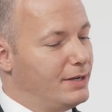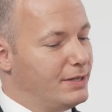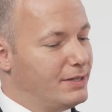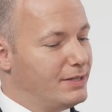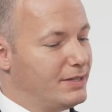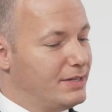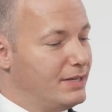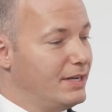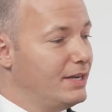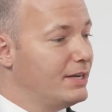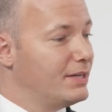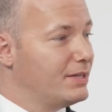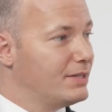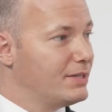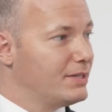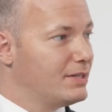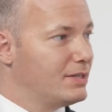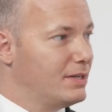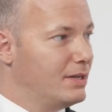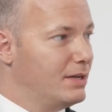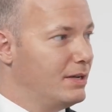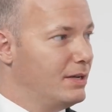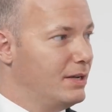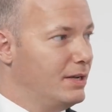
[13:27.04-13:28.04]

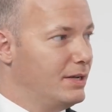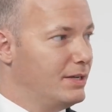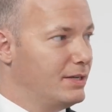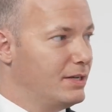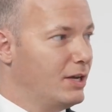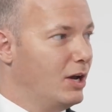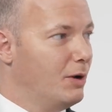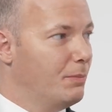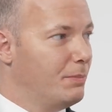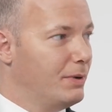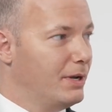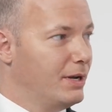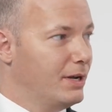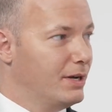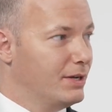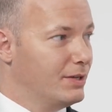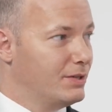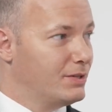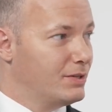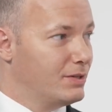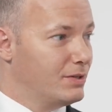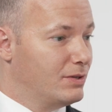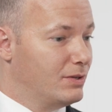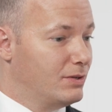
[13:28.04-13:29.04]
Assist is helping
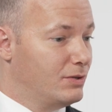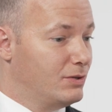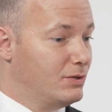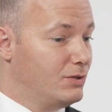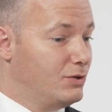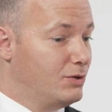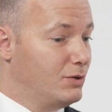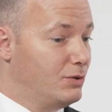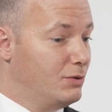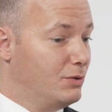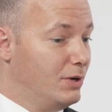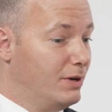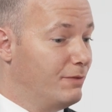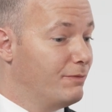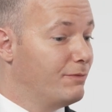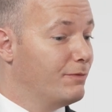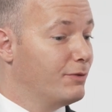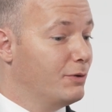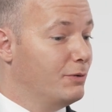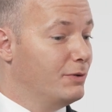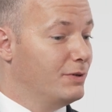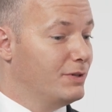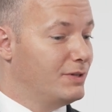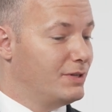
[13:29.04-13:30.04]
us to
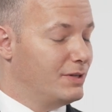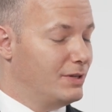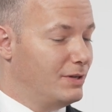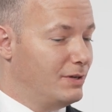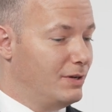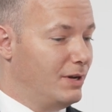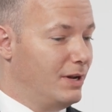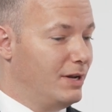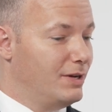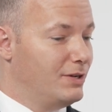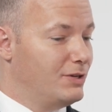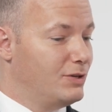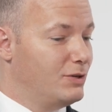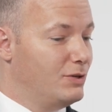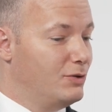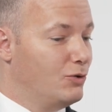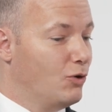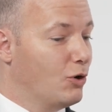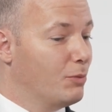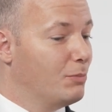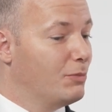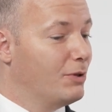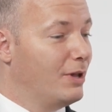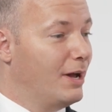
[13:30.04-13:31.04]
influence and to
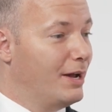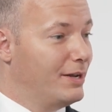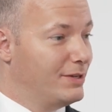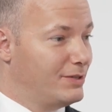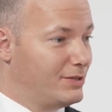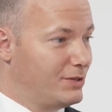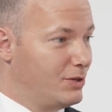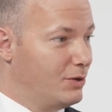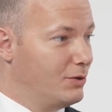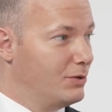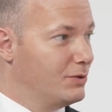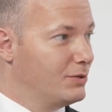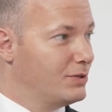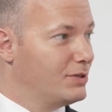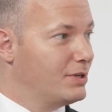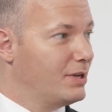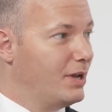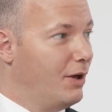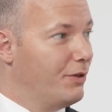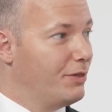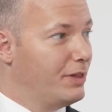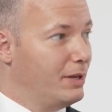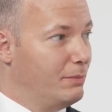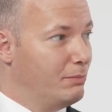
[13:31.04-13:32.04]
normalize those
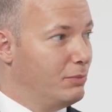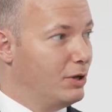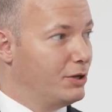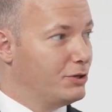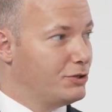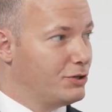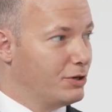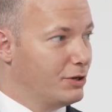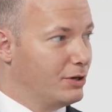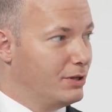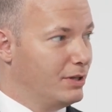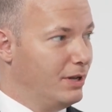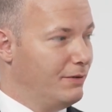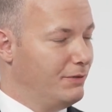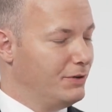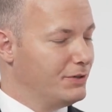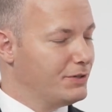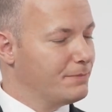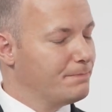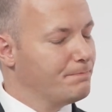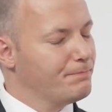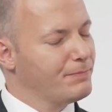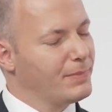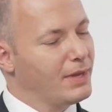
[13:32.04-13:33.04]
healthy blood sugar
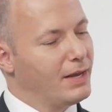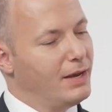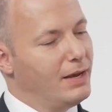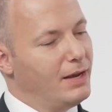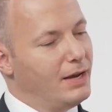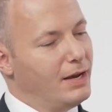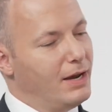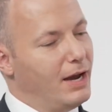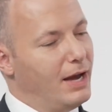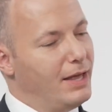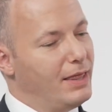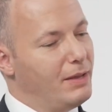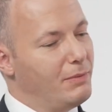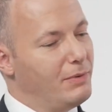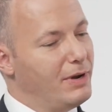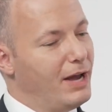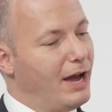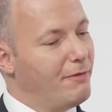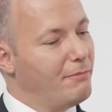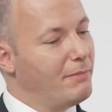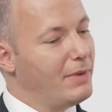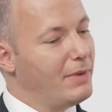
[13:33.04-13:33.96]
levels. Mm-hmm. And then we have